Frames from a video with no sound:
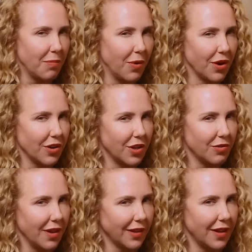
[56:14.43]
boy, are you
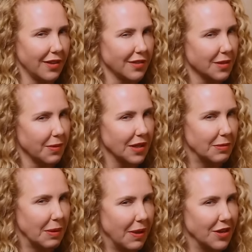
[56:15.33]
lucky and smart to
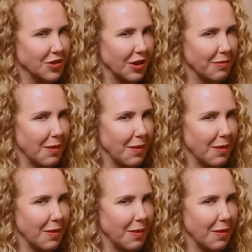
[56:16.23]
be yep. Patreon